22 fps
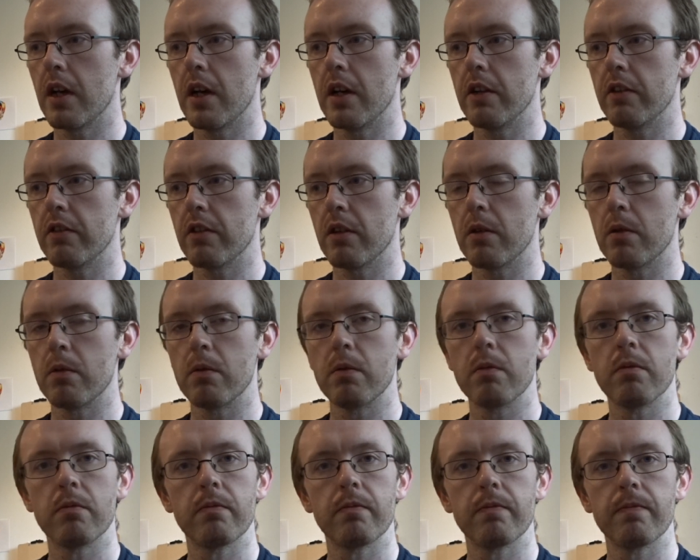So
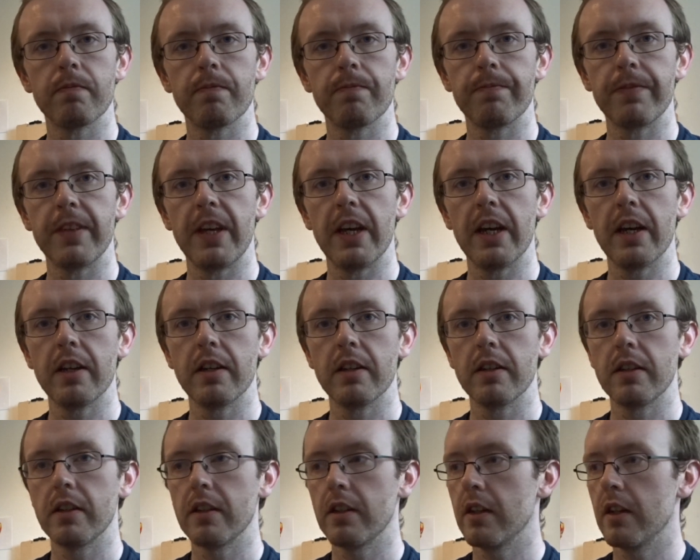yeah,
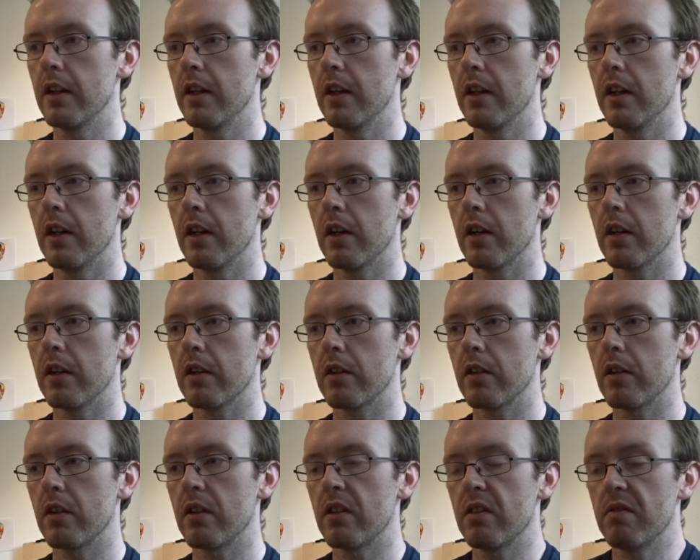
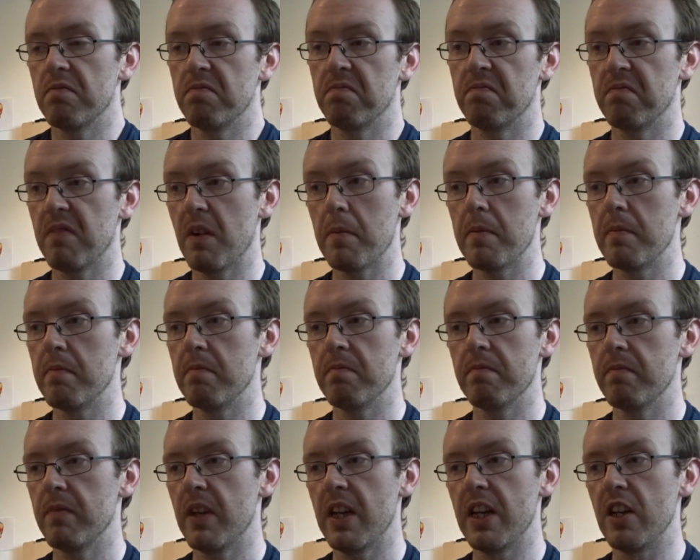I'm
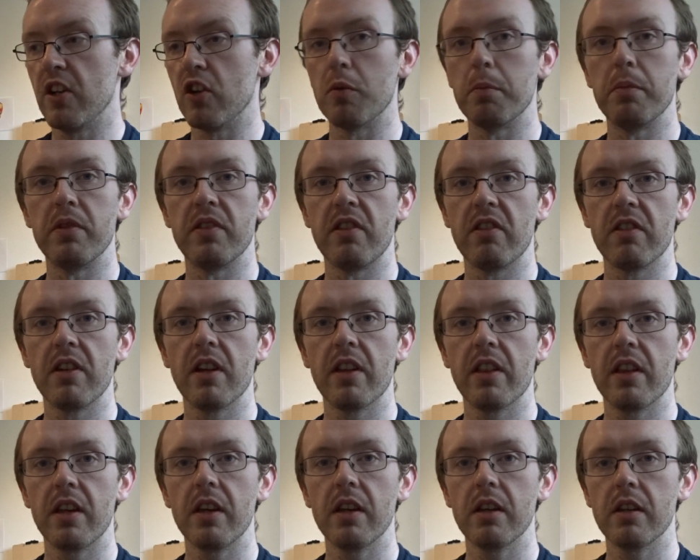in a good position, I
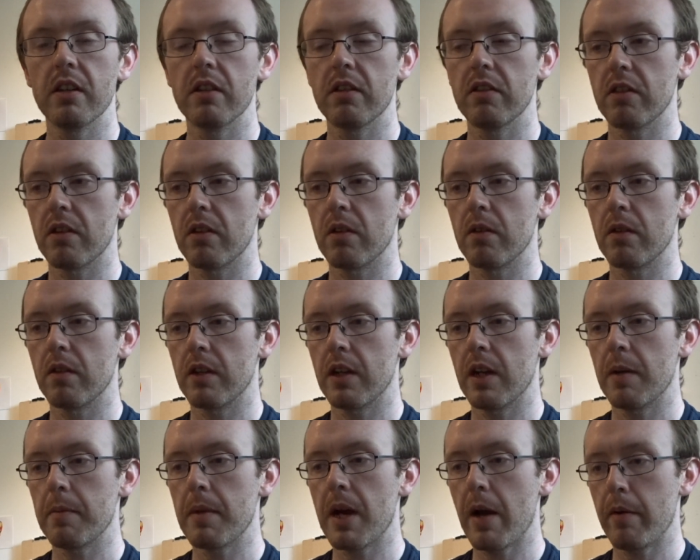think. So
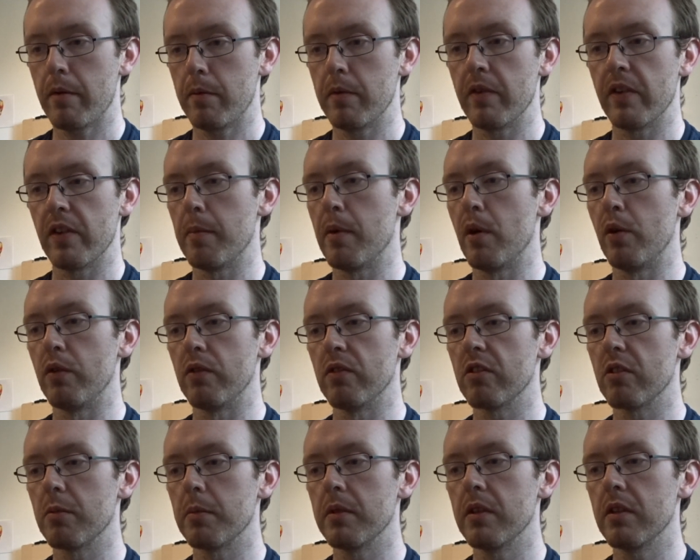I'm happy with how the posing's
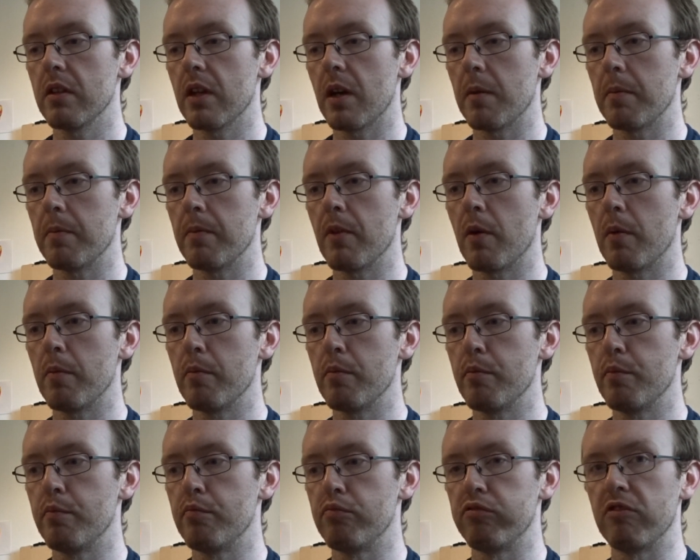coming. I'm not
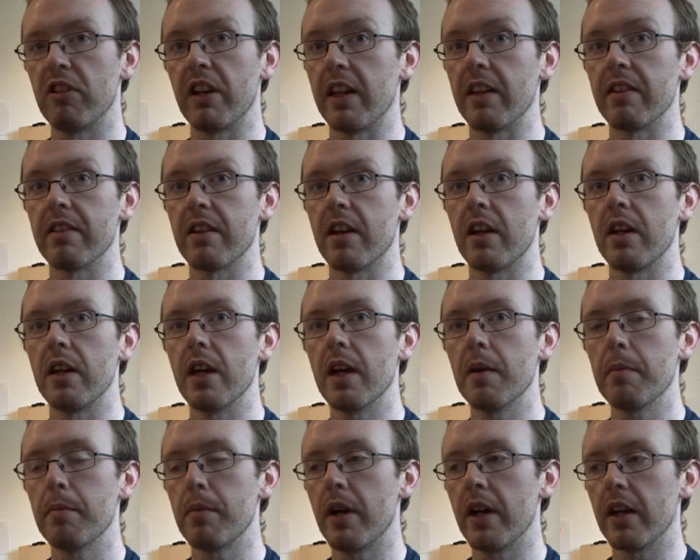brilliant at it
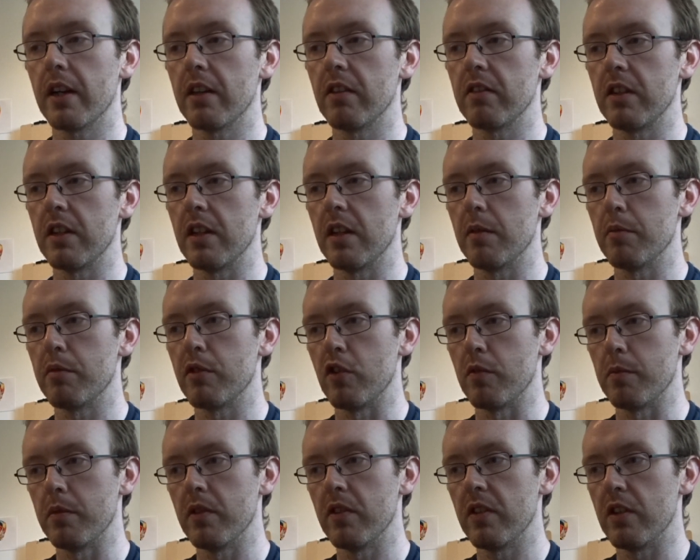yet, but I can see the
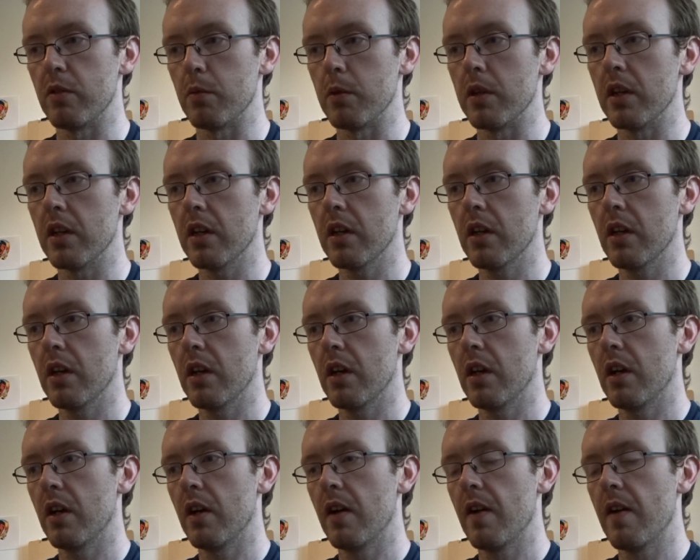improvements each week.
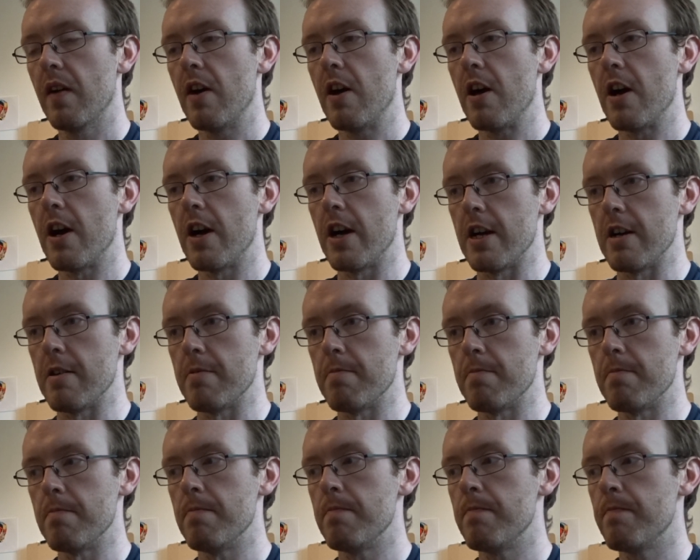
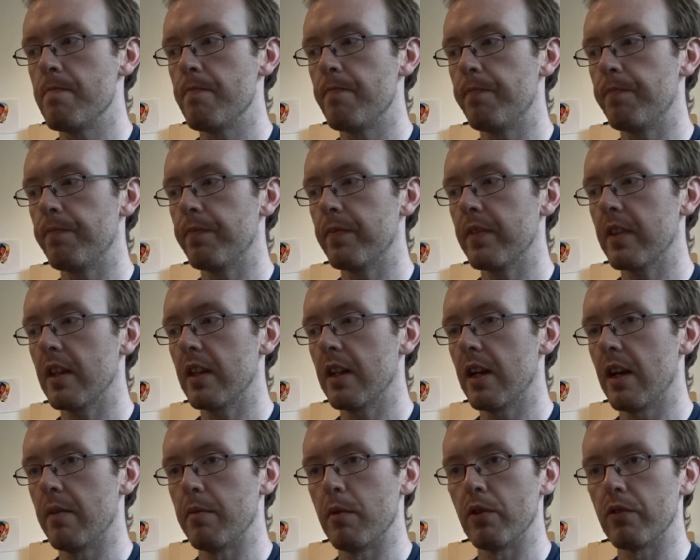
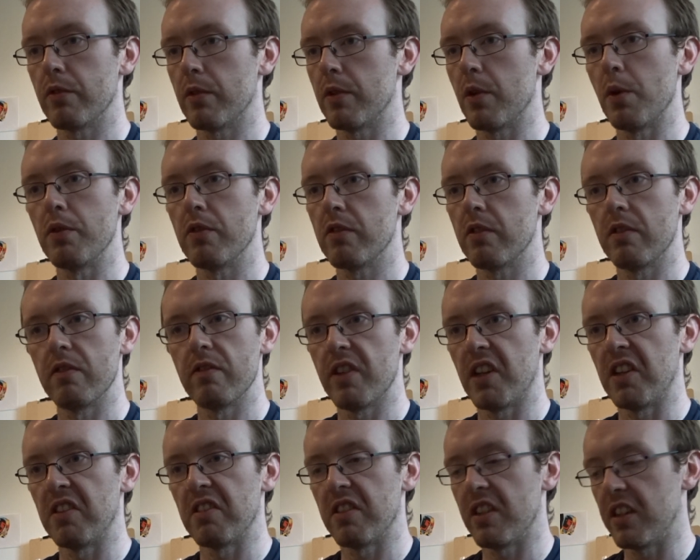I'm also noticing
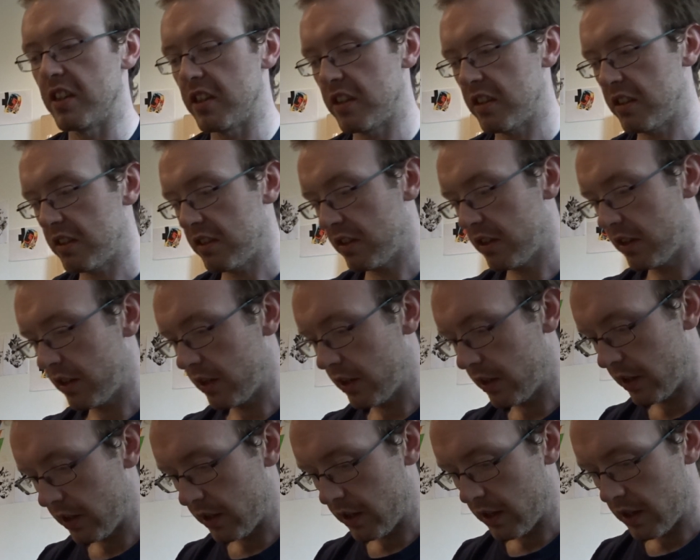things like
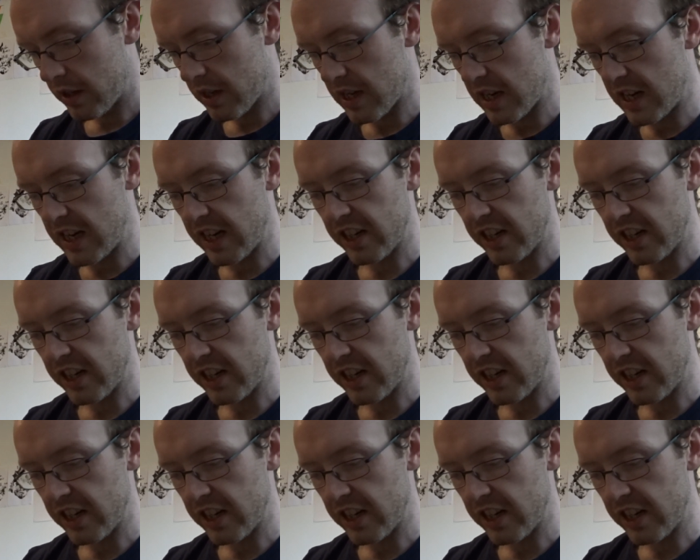I